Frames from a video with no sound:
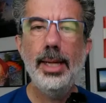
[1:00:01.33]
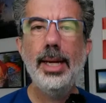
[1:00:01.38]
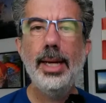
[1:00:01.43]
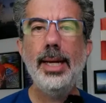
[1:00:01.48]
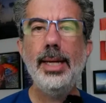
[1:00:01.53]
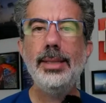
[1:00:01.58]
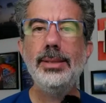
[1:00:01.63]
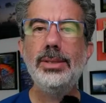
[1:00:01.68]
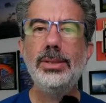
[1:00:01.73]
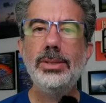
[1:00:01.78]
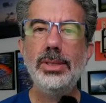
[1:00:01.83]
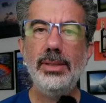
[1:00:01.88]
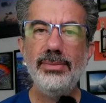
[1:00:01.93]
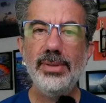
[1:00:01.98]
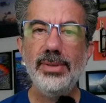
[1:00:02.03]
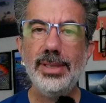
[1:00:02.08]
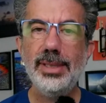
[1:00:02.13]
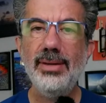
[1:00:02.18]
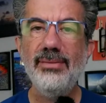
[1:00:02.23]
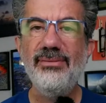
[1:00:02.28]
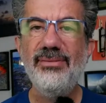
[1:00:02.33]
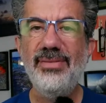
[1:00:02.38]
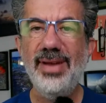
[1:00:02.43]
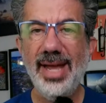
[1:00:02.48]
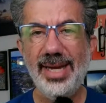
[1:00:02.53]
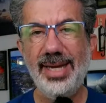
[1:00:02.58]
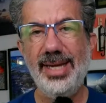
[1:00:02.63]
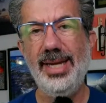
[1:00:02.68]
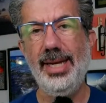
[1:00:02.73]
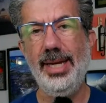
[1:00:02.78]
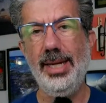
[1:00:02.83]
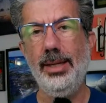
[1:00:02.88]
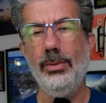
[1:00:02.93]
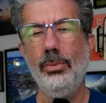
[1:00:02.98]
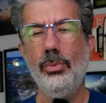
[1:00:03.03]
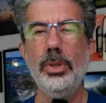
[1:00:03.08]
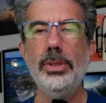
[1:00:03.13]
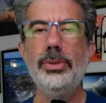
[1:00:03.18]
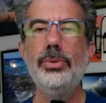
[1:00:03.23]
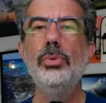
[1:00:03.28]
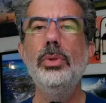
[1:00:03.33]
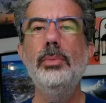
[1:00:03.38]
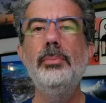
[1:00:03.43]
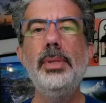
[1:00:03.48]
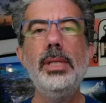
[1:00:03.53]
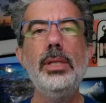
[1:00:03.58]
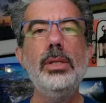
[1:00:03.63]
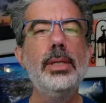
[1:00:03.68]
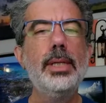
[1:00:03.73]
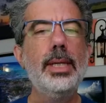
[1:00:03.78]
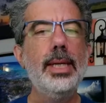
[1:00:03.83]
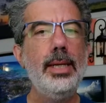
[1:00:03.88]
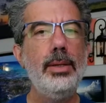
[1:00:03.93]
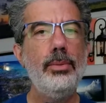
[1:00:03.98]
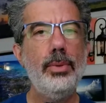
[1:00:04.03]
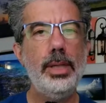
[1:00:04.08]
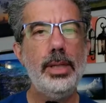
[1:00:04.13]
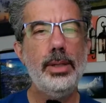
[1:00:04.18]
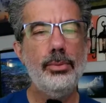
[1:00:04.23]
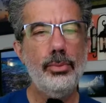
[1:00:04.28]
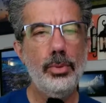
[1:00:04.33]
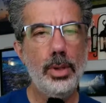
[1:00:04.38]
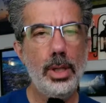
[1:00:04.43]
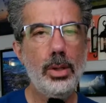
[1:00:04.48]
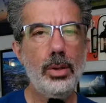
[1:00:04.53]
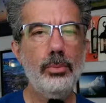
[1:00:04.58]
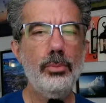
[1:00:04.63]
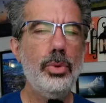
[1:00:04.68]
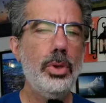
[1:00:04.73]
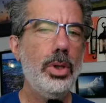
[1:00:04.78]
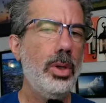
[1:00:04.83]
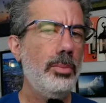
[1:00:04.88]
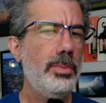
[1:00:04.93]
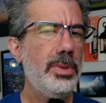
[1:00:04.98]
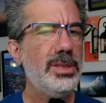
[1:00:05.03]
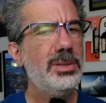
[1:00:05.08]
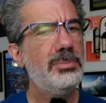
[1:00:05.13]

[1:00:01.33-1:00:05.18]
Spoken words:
and Civitavecchia, which will be your gateway to Rome. Rome is